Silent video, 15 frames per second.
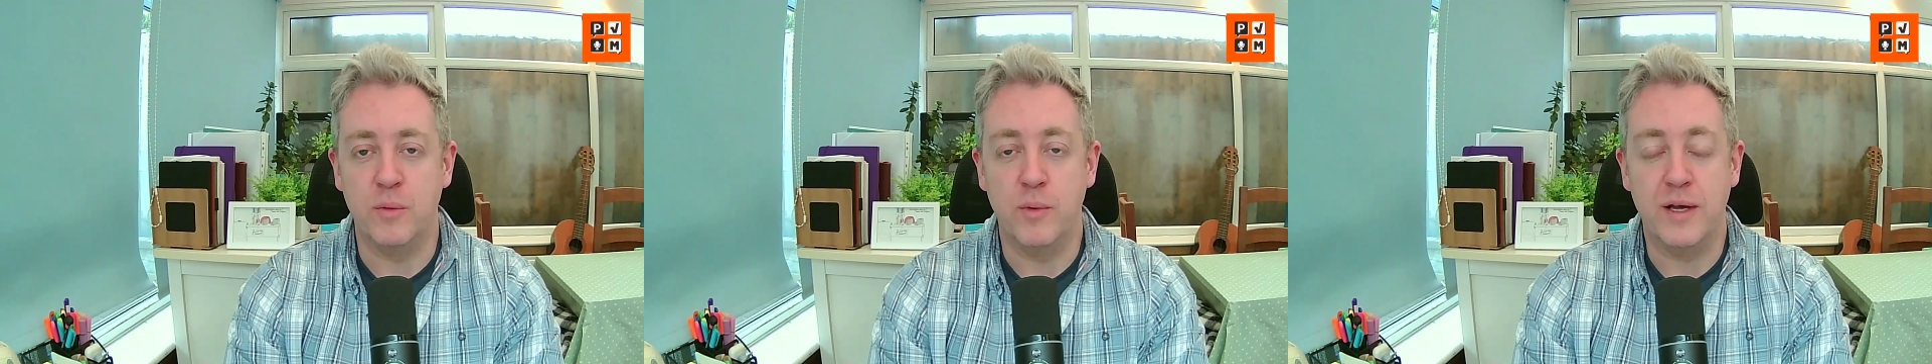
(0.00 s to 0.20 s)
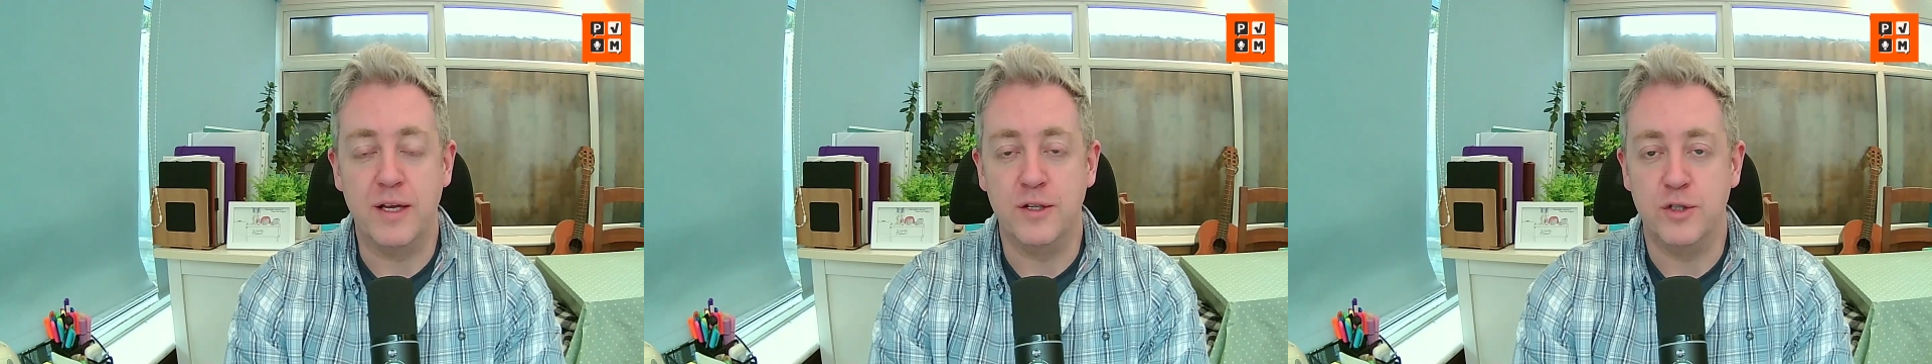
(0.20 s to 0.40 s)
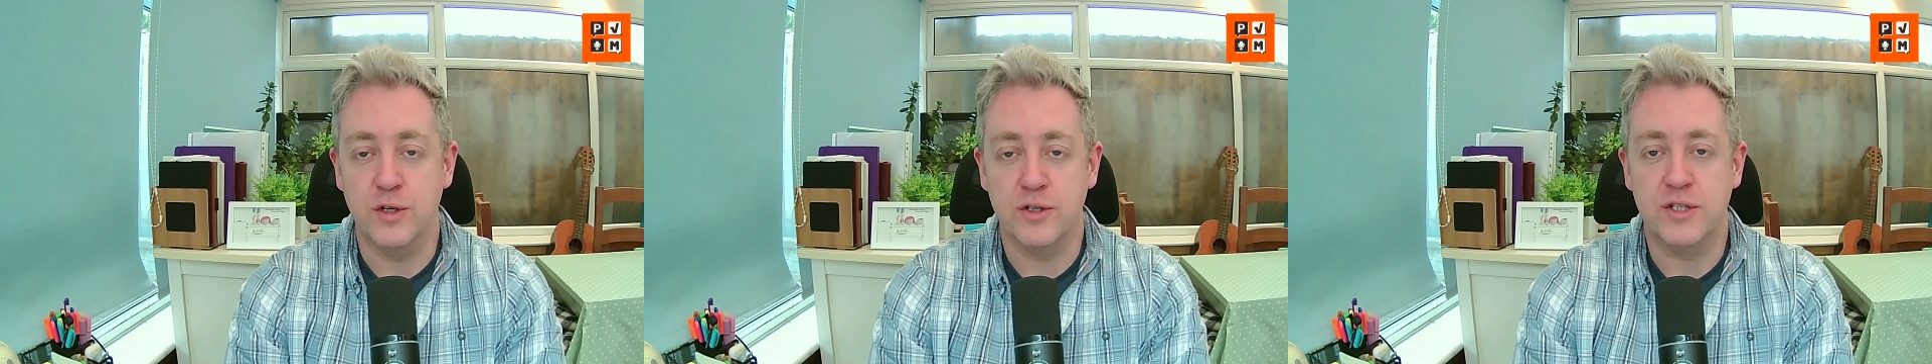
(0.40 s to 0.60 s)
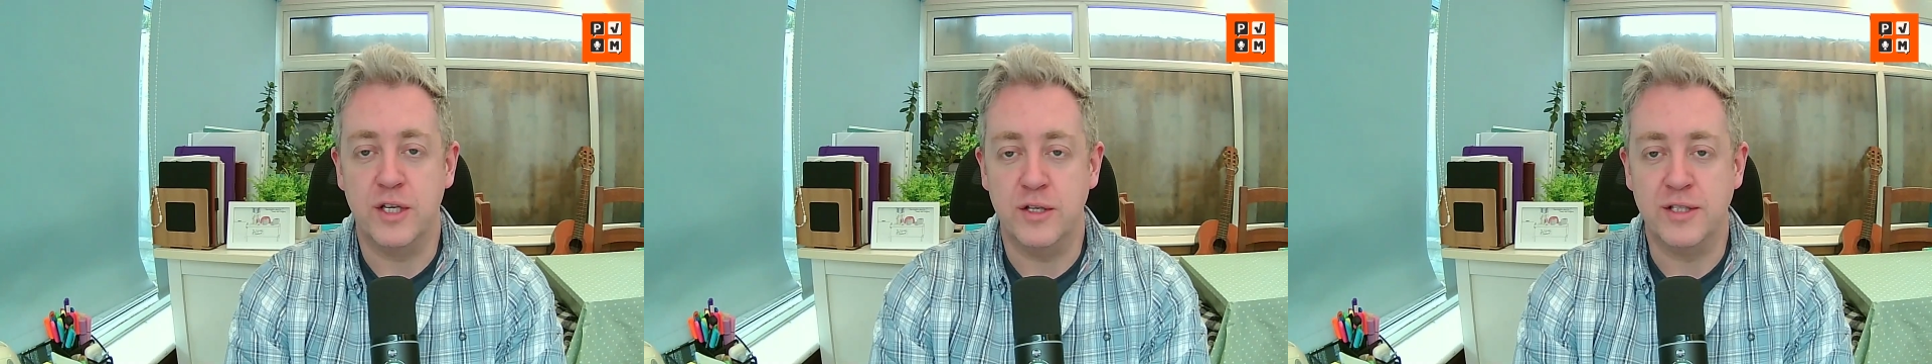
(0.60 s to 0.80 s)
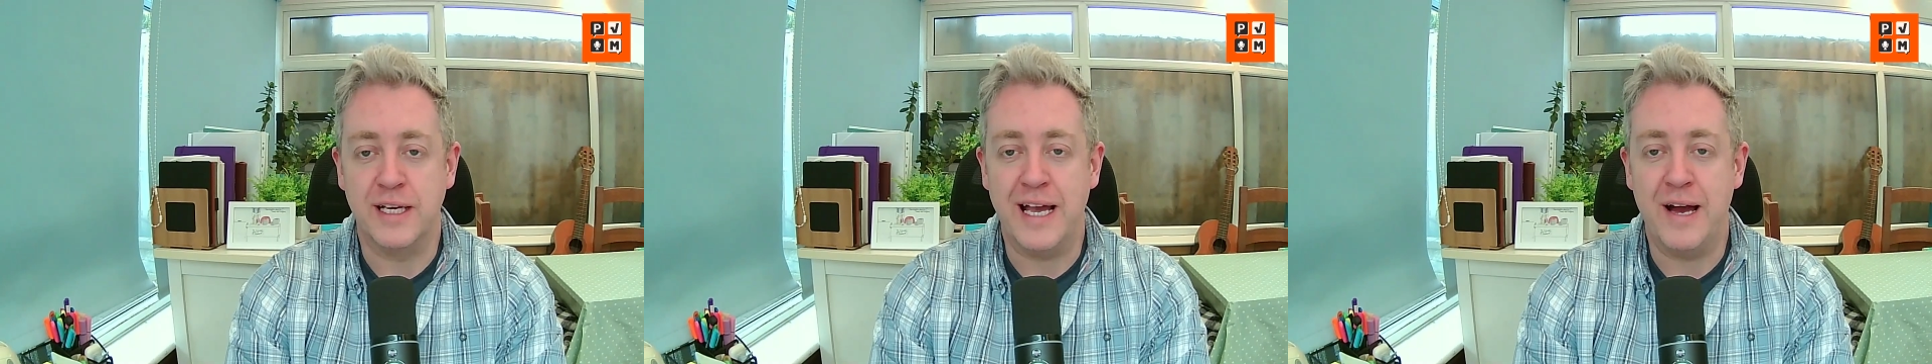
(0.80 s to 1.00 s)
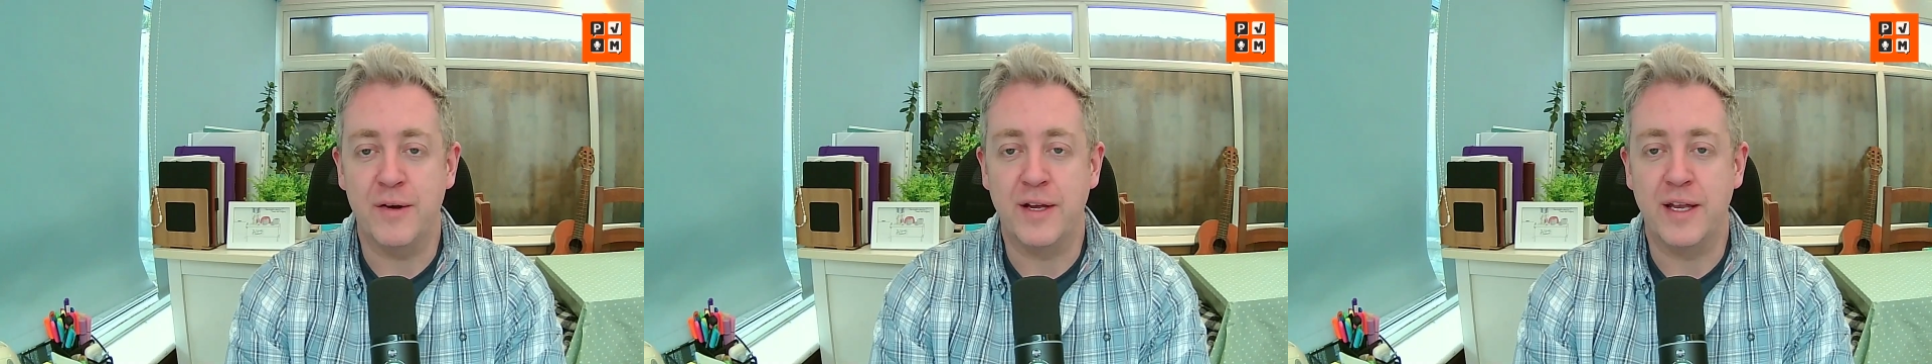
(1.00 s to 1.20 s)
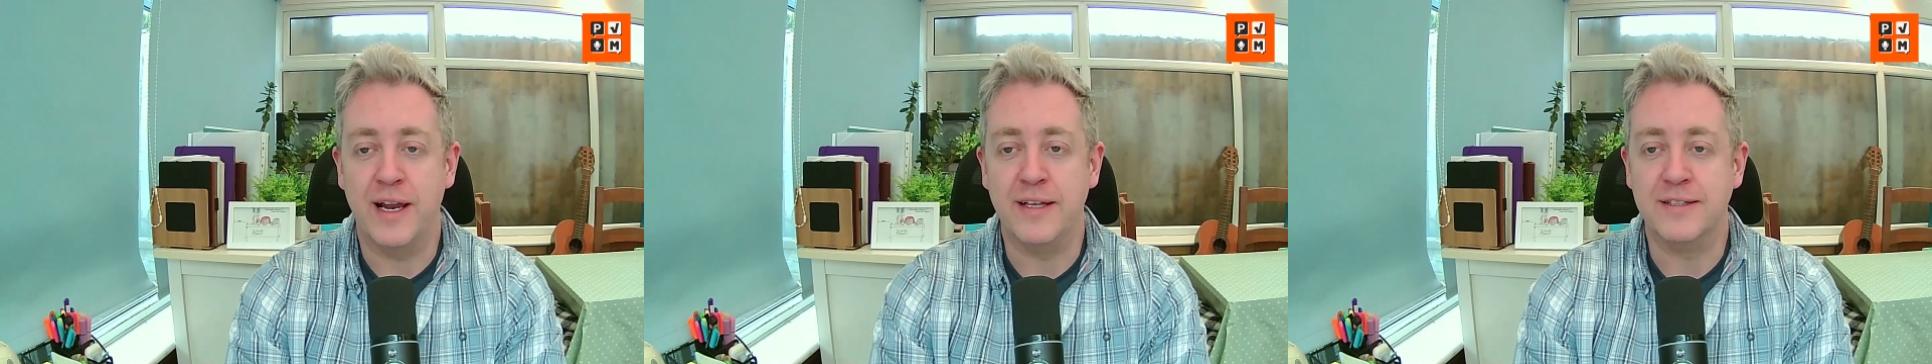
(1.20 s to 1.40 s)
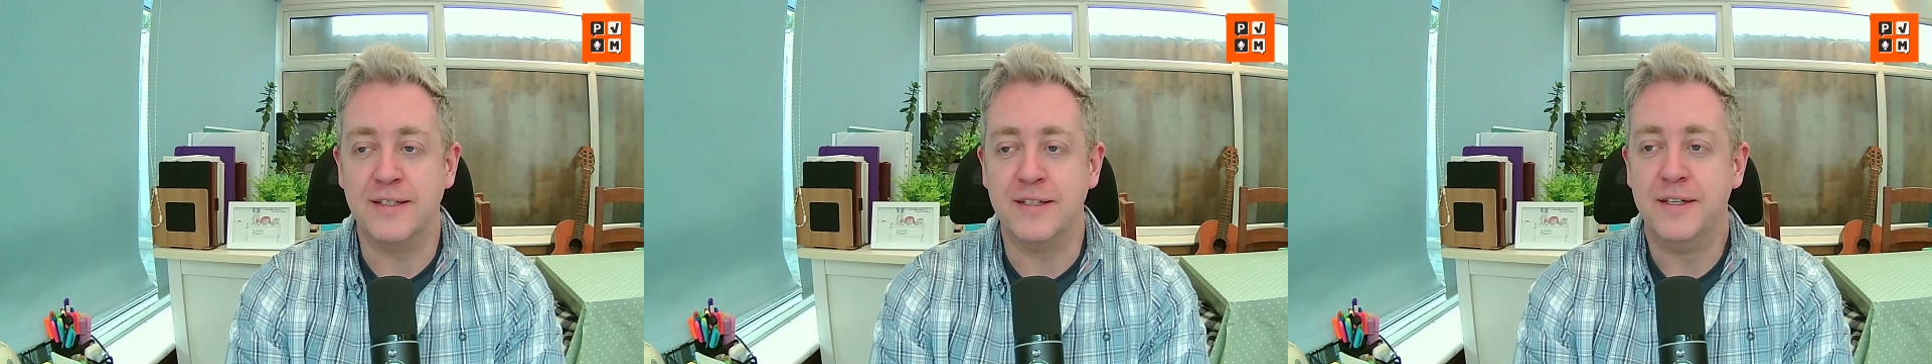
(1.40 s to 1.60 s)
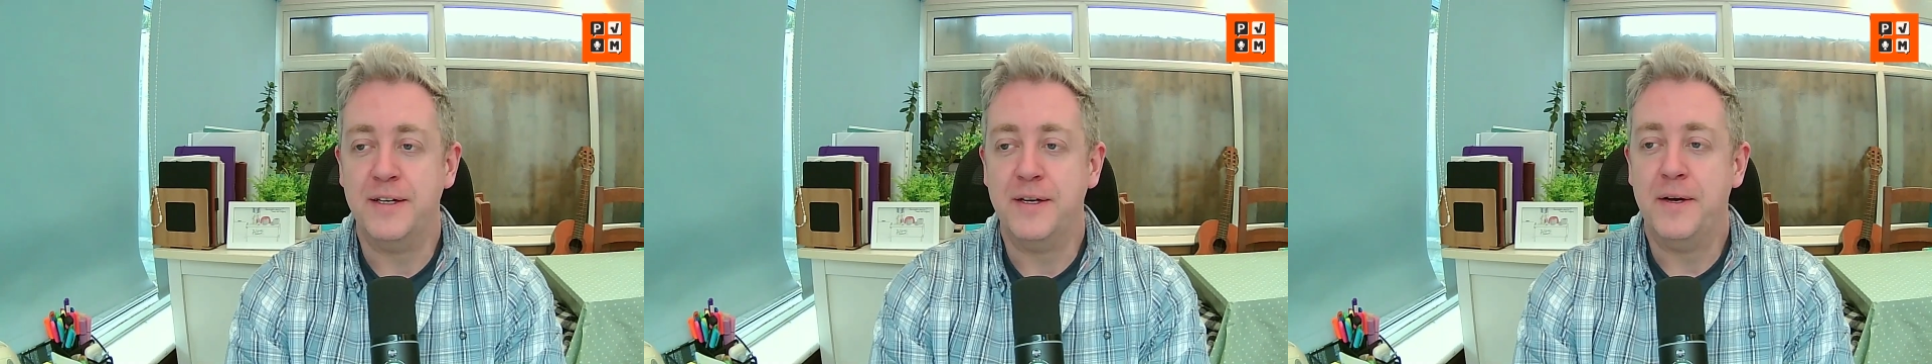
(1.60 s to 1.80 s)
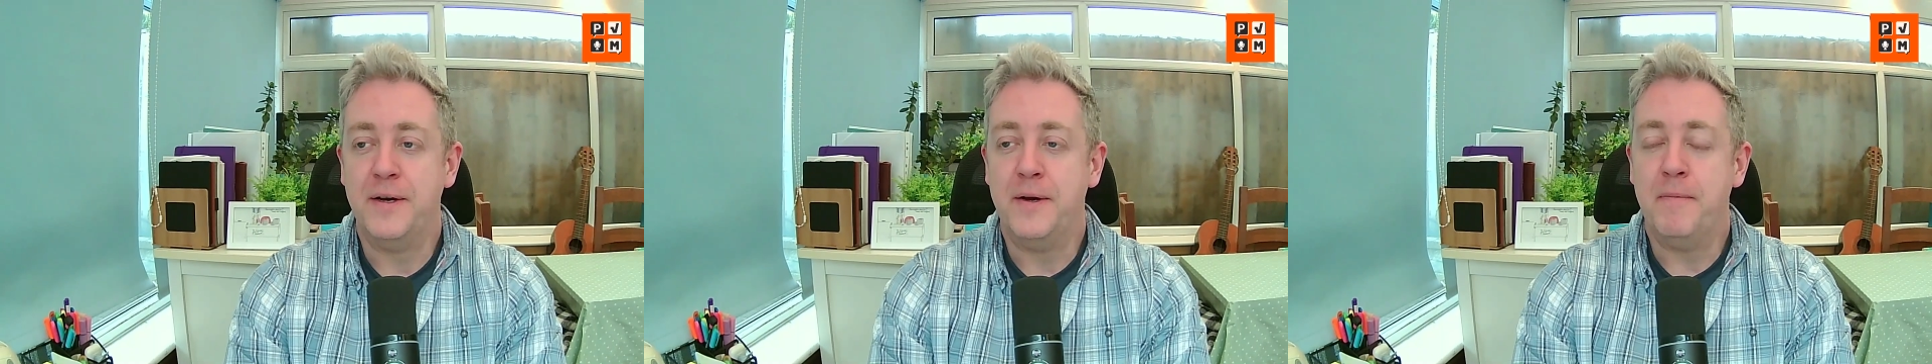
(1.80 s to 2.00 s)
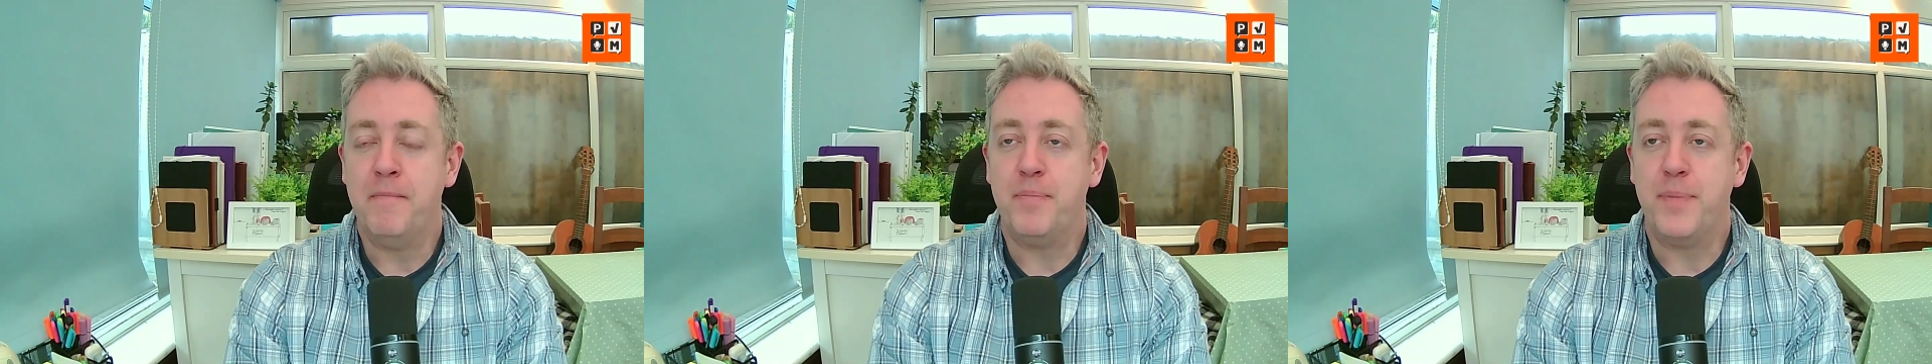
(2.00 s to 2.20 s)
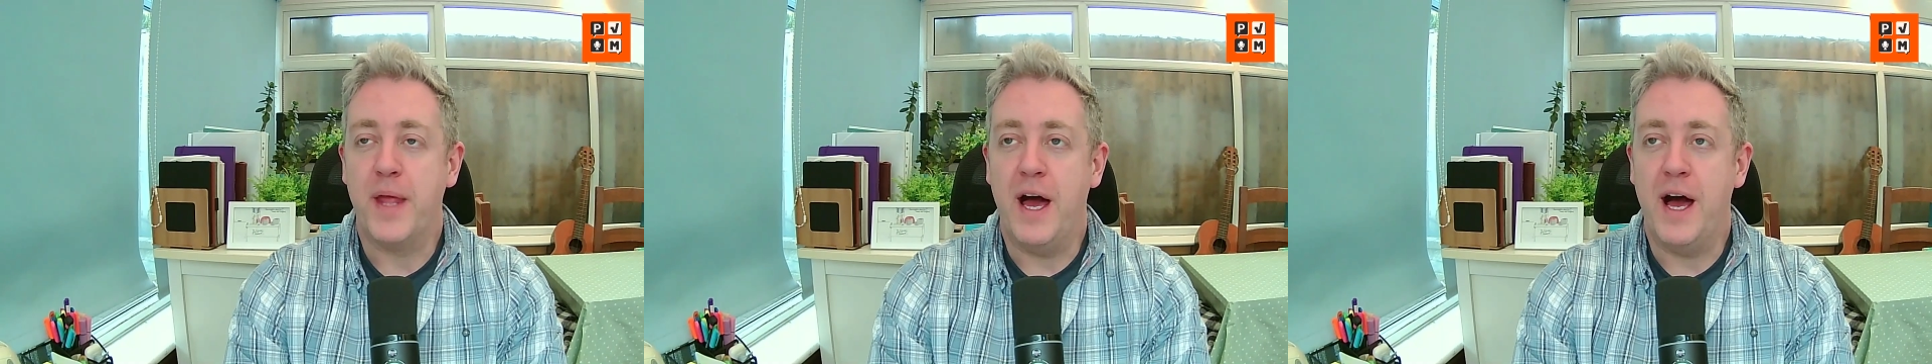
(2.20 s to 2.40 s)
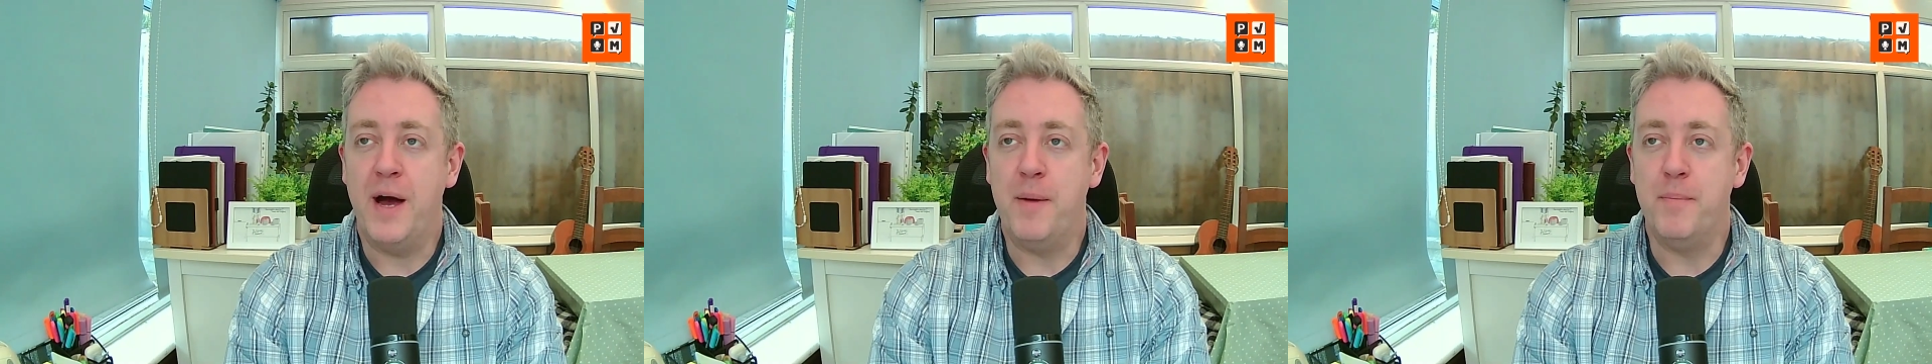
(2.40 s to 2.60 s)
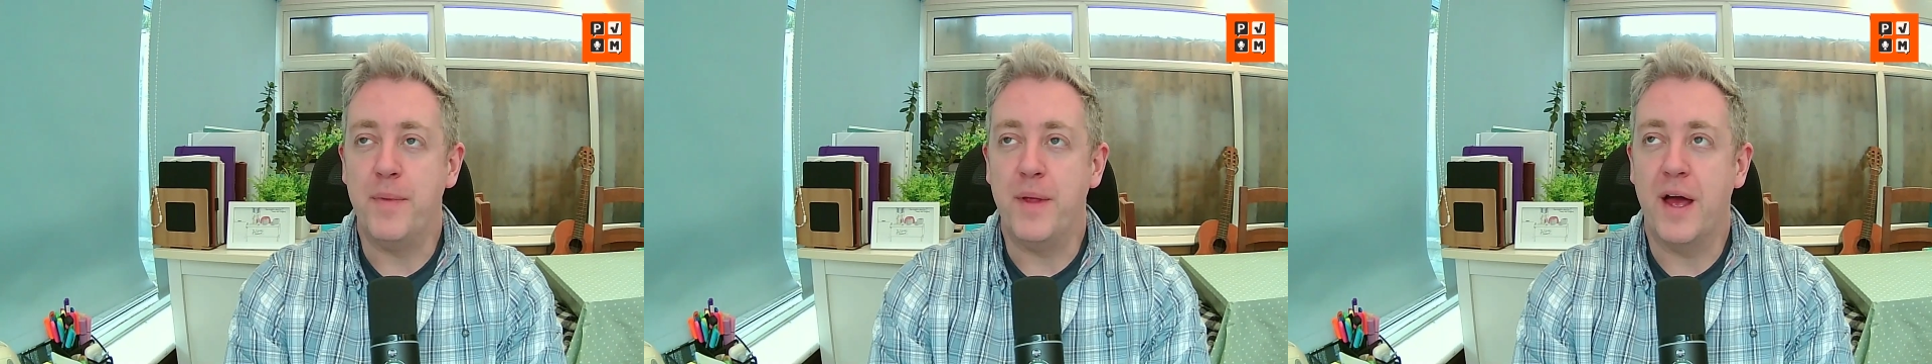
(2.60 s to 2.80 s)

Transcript: We can just use a calculator. Um,